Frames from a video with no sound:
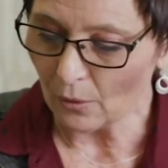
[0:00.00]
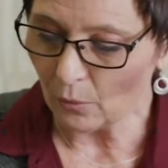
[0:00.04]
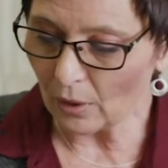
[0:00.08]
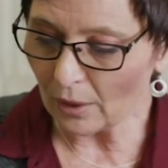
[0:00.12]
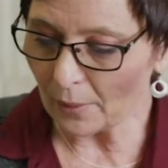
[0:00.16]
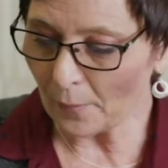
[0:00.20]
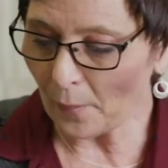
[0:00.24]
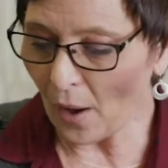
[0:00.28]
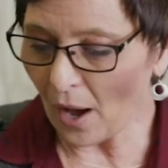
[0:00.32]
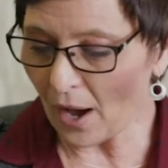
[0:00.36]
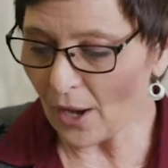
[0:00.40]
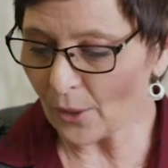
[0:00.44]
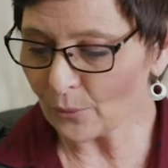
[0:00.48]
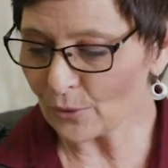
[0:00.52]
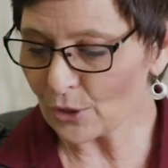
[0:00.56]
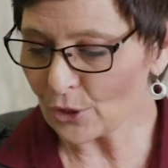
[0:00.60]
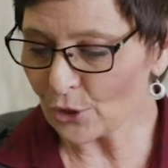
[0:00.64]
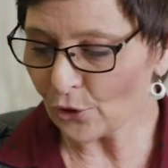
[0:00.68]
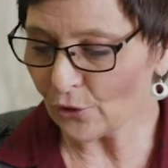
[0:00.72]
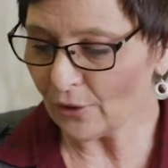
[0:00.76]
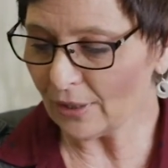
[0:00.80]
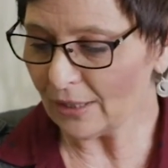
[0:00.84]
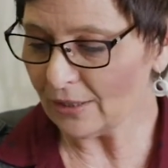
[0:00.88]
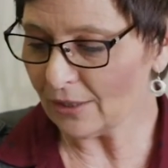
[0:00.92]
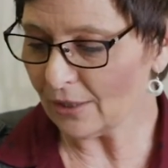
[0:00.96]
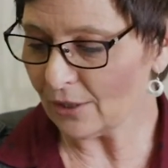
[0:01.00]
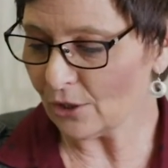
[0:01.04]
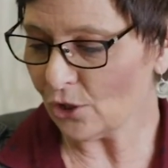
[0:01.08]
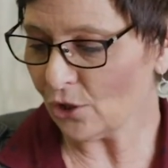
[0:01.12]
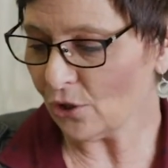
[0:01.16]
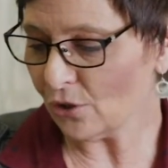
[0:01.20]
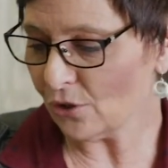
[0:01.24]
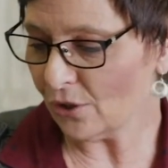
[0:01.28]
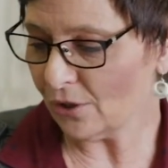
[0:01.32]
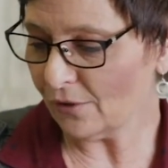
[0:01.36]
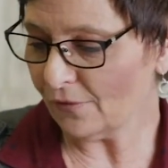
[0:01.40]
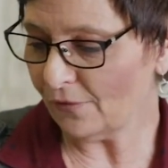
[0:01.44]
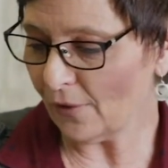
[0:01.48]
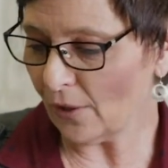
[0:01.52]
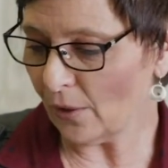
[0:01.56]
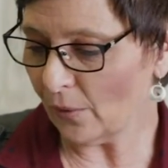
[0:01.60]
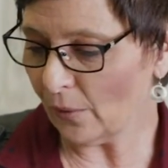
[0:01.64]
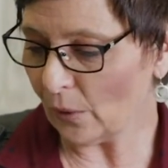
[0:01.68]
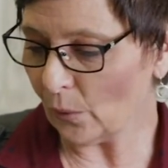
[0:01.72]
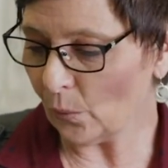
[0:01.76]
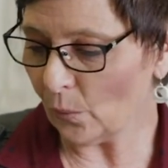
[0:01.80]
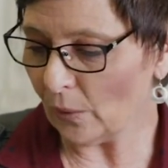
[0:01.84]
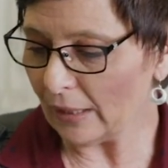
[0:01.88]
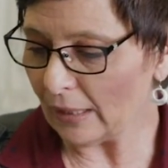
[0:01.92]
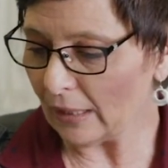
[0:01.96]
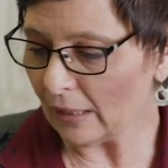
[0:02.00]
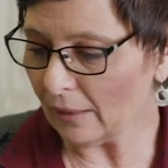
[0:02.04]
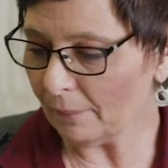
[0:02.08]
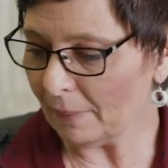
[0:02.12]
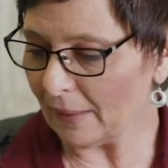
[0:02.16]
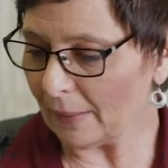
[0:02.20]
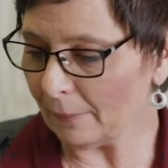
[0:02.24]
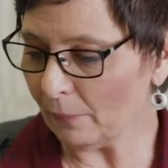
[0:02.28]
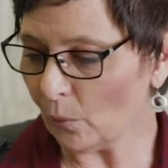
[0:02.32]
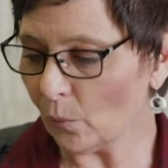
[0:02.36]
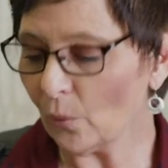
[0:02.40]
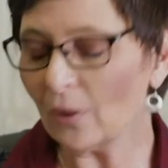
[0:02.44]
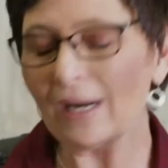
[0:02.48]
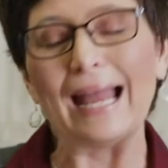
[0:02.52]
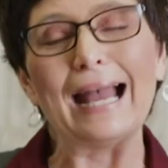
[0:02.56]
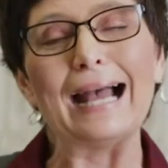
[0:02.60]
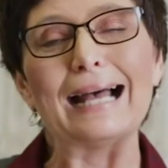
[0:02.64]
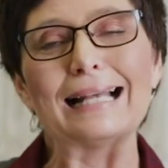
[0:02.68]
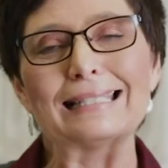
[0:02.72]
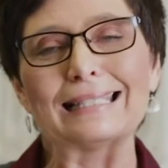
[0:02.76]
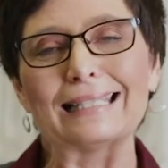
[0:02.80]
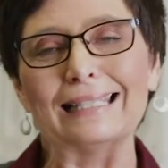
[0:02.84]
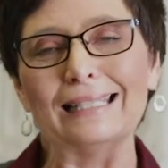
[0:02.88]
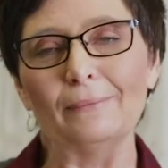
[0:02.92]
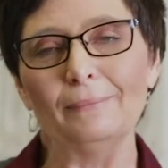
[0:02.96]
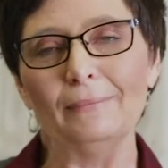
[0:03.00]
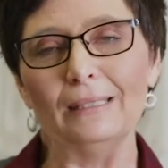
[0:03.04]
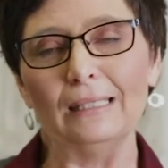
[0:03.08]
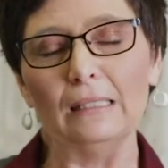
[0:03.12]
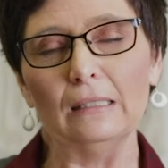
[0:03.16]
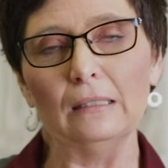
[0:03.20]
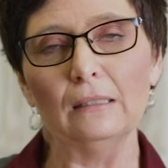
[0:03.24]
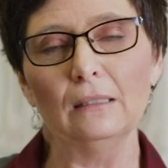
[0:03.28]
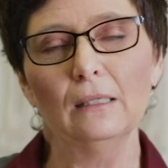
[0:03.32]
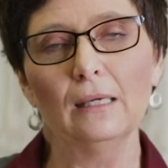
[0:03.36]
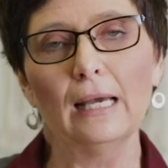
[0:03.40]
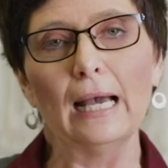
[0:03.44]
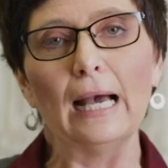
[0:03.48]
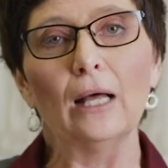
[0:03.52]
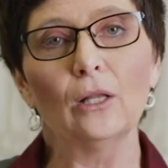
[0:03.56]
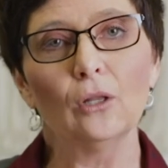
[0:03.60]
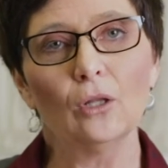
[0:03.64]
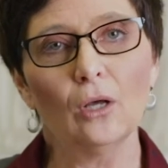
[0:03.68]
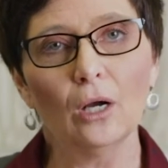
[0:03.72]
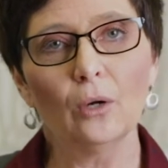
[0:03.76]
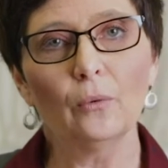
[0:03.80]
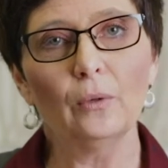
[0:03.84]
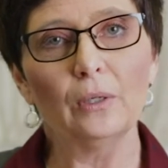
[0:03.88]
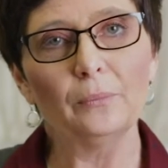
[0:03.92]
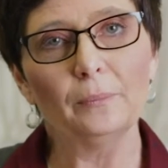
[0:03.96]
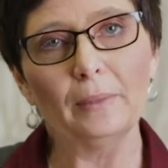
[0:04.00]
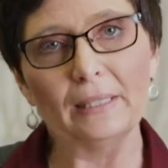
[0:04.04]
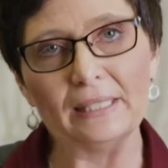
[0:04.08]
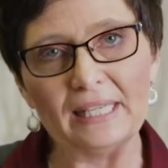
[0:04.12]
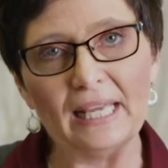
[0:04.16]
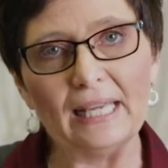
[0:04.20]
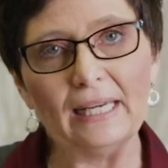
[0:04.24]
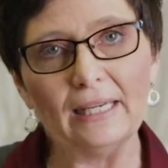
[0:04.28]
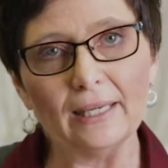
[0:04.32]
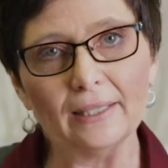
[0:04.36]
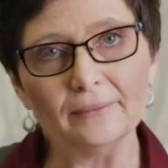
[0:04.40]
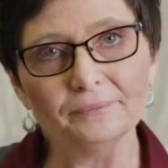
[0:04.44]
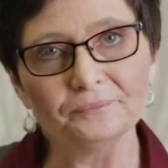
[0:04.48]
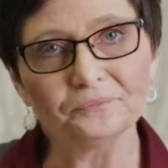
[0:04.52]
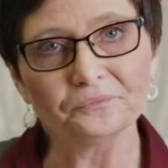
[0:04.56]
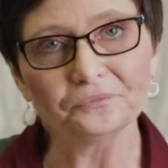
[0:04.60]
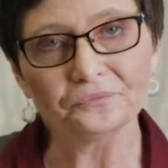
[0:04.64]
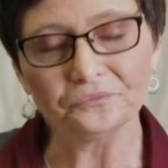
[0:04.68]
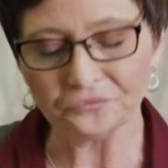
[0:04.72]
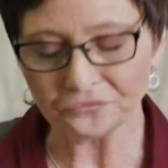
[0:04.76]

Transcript: Well, upon returning to the church the following week, people were asking me how long we'd been dating.